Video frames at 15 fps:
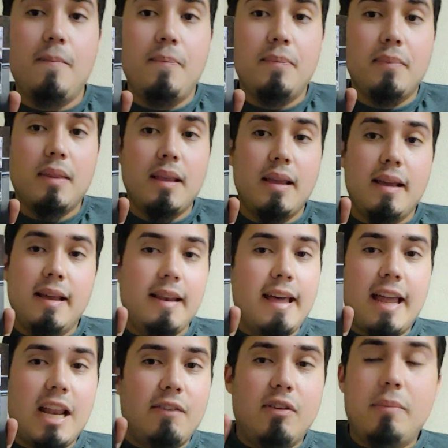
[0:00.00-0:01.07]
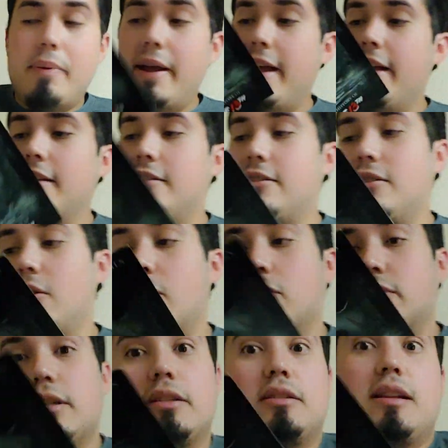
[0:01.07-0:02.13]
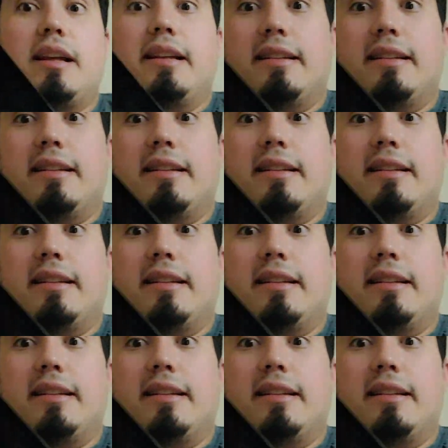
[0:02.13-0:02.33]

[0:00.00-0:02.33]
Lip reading: Not every page goes into like detail.